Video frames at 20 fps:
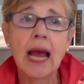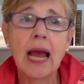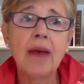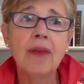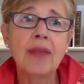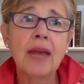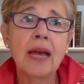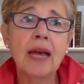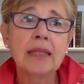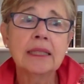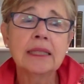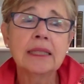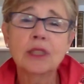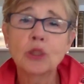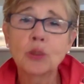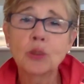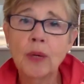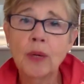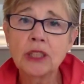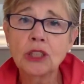And that
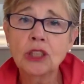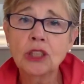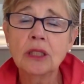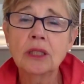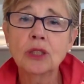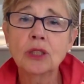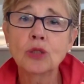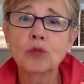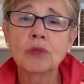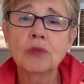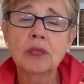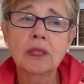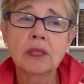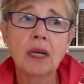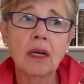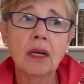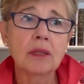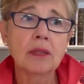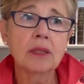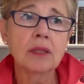situation is the
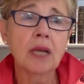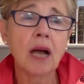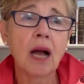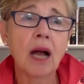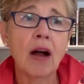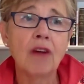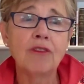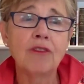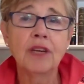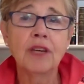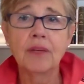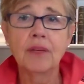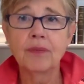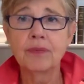result of